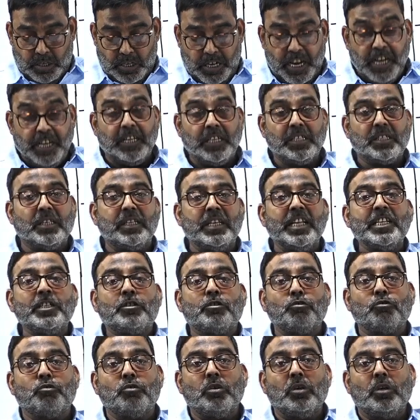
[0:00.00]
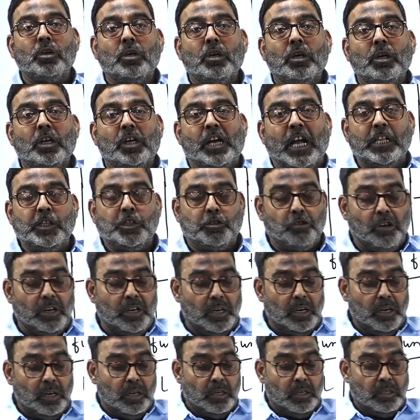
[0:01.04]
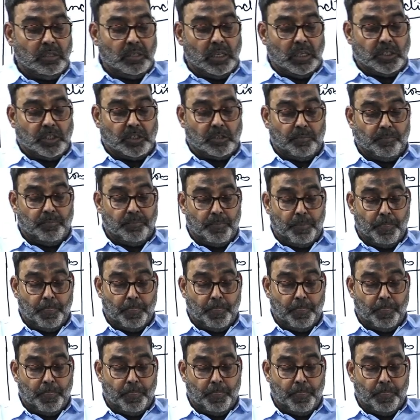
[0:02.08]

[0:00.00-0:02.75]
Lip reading: It is linked to cultural system.